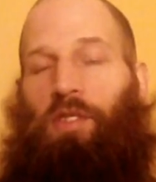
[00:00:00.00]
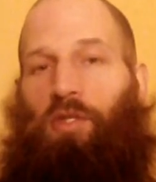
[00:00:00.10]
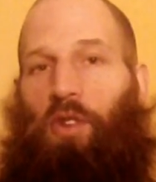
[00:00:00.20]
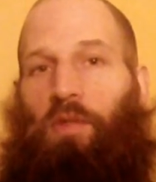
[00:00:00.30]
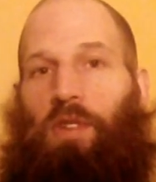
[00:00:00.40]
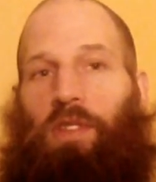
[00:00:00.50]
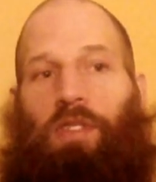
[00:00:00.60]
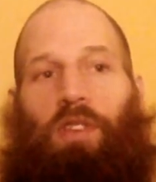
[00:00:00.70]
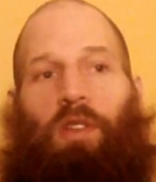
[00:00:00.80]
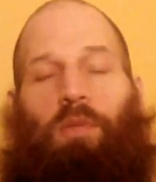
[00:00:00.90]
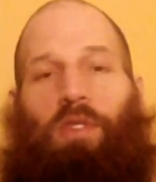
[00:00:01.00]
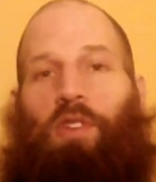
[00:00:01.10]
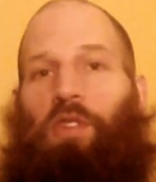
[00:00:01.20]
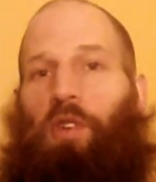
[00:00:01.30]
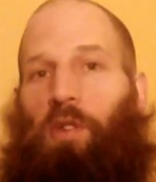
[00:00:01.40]
and service, it was
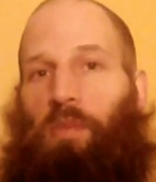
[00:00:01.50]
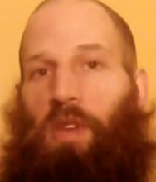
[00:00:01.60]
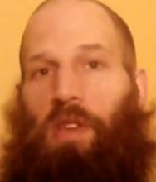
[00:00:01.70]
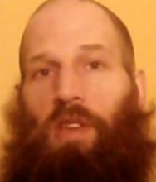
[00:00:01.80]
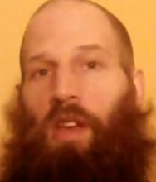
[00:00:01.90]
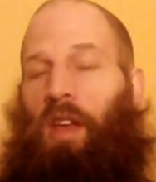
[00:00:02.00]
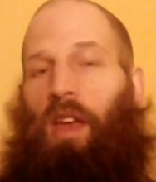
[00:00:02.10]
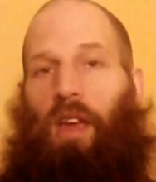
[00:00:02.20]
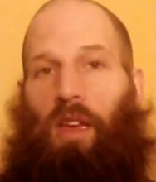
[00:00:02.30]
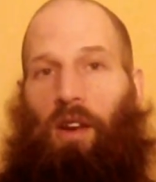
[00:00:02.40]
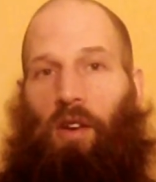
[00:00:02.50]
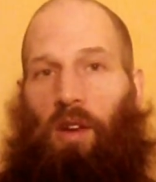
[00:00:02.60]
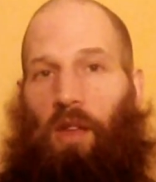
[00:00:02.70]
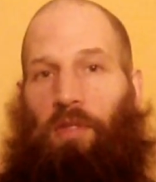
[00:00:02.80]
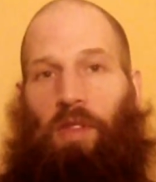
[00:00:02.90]
clear to me, and I,
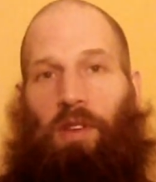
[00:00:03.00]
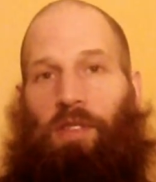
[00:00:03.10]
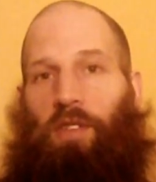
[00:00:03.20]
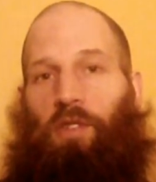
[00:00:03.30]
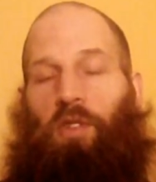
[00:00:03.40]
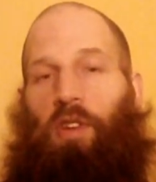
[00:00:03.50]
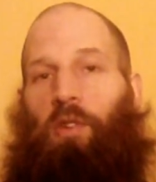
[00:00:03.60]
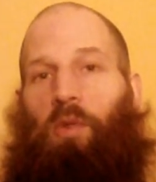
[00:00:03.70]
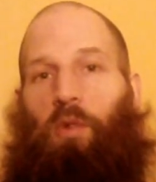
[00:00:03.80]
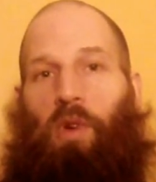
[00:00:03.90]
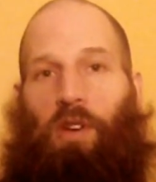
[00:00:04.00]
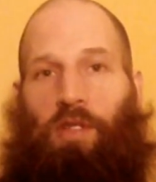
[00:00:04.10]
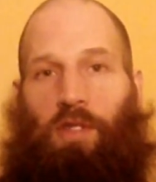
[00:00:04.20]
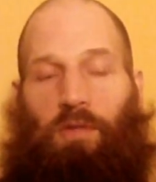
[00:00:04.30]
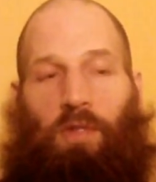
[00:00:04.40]
I think it's clear to anyone who
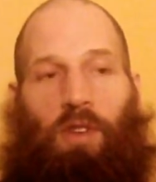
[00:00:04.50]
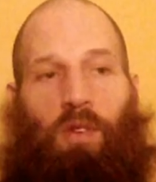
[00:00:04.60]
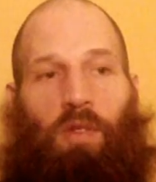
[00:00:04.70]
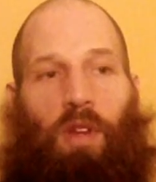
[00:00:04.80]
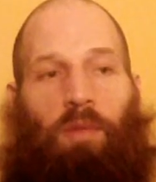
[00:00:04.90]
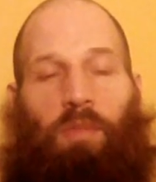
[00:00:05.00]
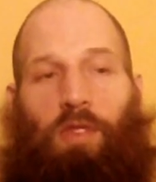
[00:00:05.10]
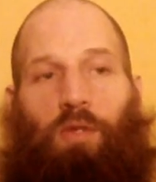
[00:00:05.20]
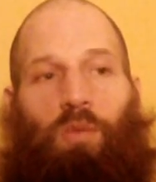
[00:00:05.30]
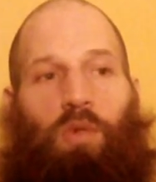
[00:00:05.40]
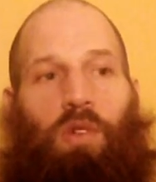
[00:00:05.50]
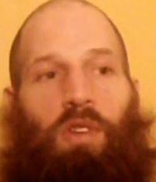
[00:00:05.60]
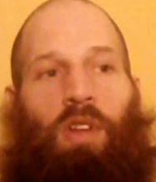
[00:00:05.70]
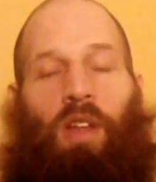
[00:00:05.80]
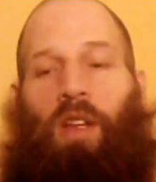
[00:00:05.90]
watches this video that Mr.
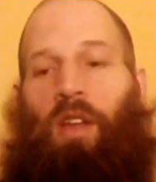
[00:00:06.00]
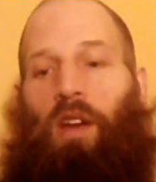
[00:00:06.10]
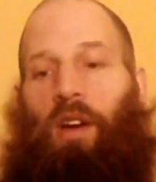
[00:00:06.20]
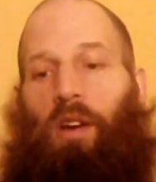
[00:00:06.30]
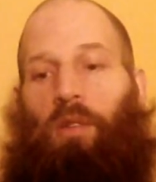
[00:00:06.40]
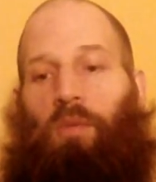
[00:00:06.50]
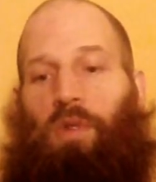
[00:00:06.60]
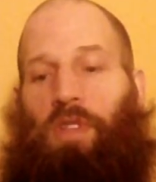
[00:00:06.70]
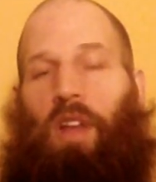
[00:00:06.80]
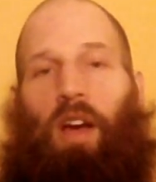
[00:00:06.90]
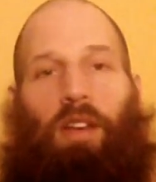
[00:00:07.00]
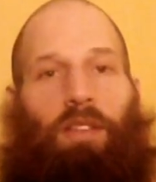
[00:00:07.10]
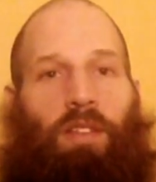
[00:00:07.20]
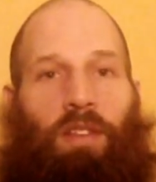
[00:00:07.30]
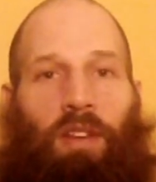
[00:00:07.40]
Wood uh, was
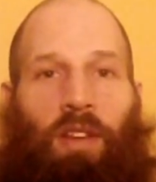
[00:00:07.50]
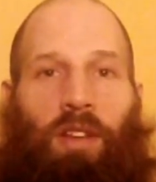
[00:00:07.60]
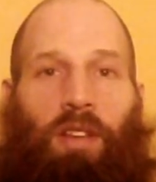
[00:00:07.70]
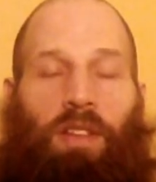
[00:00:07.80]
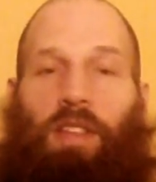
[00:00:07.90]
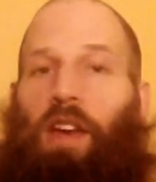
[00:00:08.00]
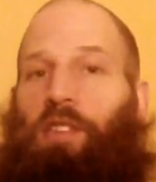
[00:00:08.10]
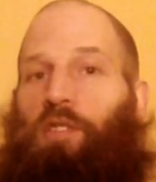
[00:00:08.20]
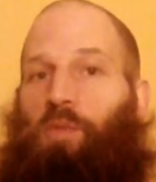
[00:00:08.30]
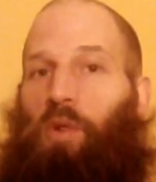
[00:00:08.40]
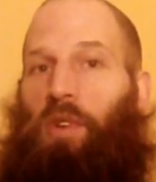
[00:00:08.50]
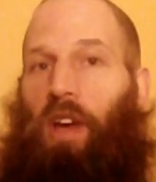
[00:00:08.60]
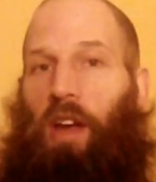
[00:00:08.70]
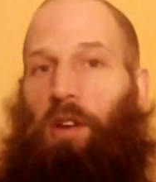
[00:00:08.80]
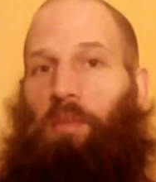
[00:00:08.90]
not. His actions weren't
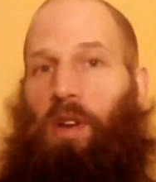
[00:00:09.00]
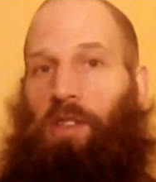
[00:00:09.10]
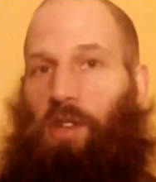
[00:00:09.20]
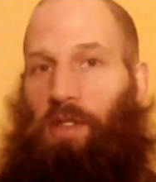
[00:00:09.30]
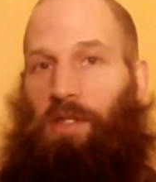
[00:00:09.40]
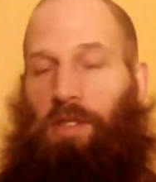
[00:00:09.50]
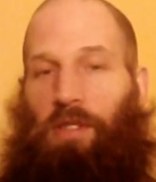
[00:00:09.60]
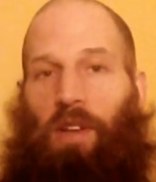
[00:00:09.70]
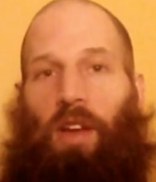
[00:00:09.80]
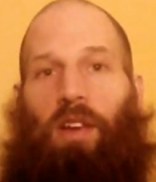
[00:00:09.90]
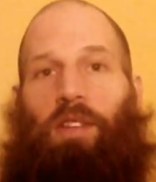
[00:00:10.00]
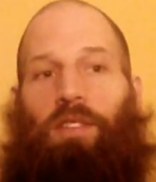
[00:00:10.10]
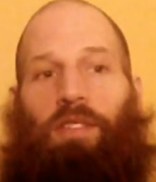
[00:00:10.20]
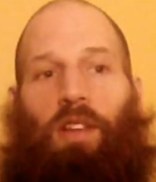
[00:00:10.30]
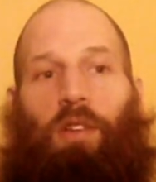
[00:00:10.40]
guided by justice tonight.
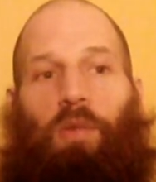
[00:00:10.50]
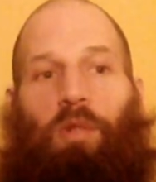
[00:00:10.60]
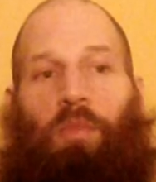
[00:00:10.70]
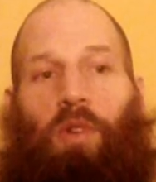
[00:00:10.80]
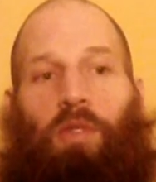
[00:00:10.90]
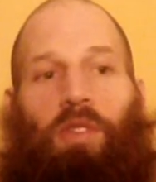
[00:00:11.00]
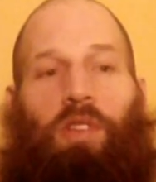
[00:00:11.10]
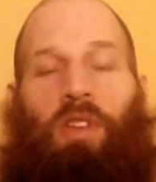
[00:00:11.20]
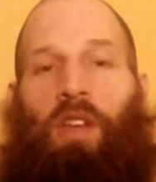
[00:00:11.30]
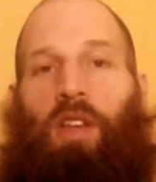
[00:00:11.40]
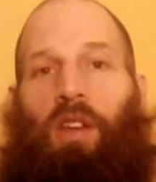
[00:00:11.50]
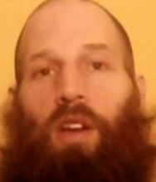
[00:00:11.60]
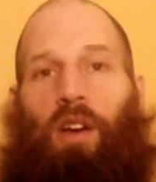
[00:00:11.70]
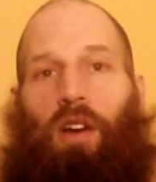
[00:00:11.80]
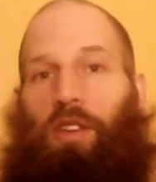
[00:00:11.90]
Instead, they were merely
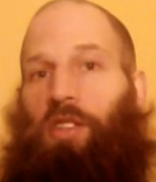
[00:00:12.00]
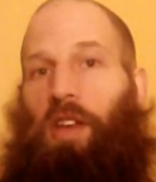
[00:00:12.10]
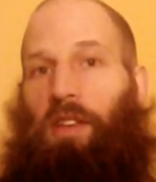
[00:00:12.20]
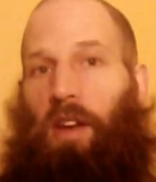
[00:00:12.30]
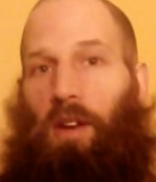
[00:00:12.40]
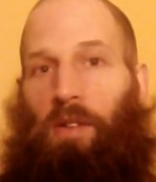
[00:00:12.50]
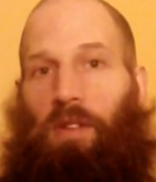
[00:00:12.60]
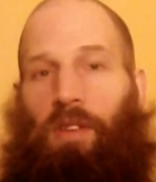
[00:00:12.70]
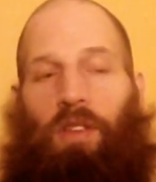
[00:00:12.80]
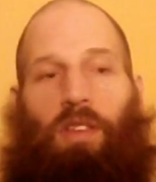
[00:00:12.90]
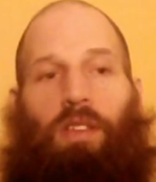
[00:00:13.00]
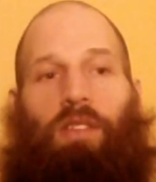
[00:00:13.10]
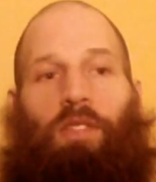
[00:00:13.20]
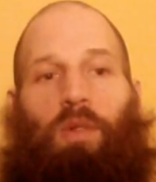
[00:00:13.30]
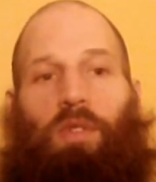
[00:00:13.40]
uh, a shakedown.
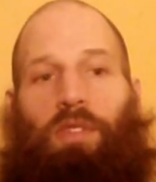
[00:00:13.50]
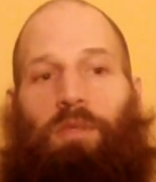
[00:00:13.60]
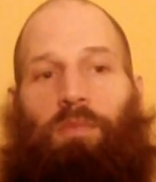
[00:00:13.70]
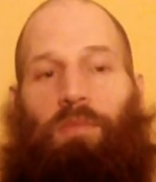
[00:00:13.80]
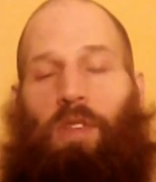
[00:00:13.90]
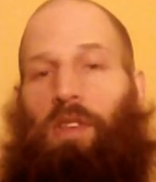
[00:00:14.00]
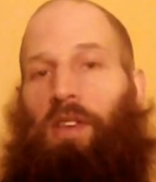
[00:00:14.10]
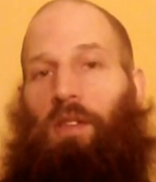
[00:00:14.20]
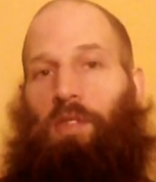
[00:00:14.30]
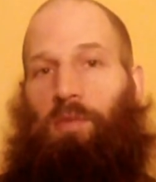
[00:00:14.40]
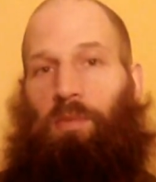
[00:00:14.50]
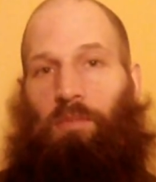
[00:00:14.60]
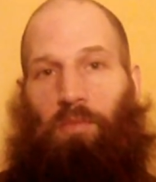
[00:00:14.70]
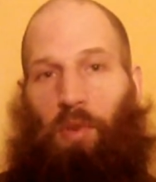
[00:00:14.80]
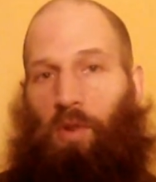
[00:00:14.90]
He told this. He gave this
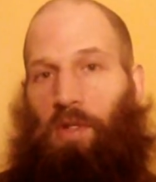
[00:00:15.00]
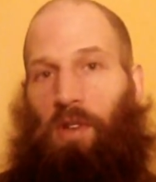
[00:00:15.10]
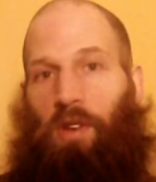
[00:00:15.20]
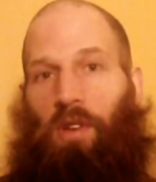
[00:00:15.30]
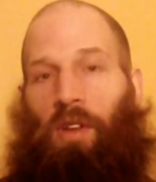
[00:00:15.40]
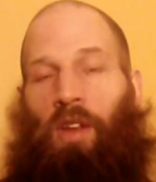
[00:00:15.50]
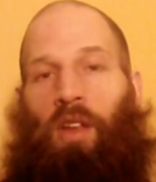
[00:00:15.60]
person an,